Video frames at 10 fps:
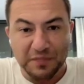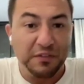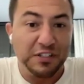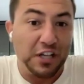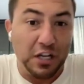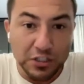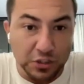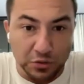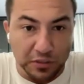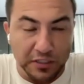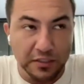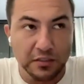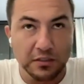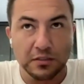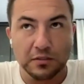I've never done Doodly,
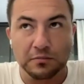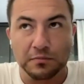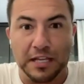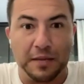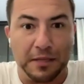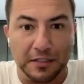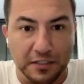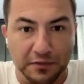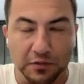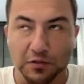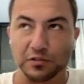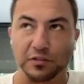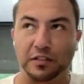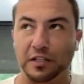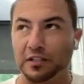but it can't be that
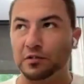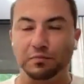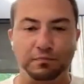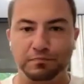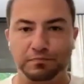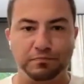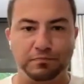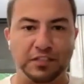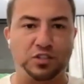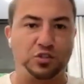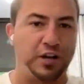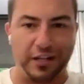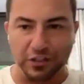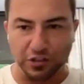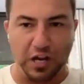difficult, right? Like you, it's
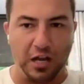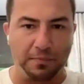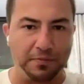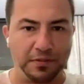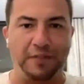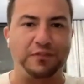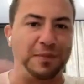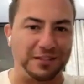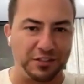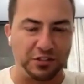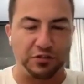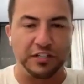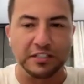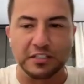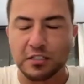drag and drop. You have to make the
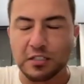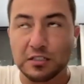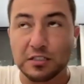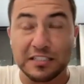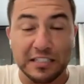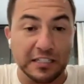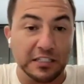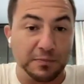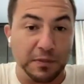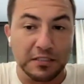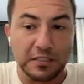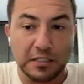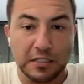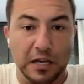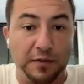screens, the scenes, but
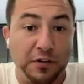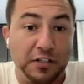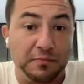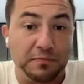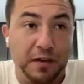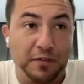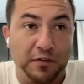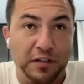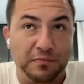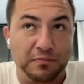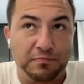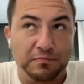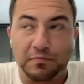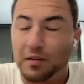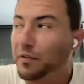I've already,
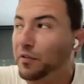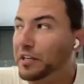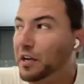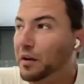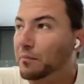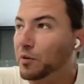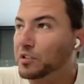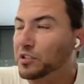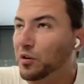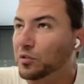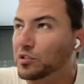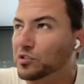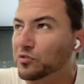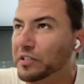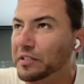what's it called?
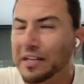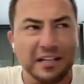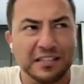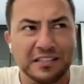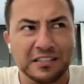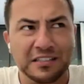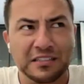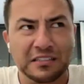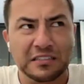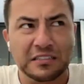Screencasted.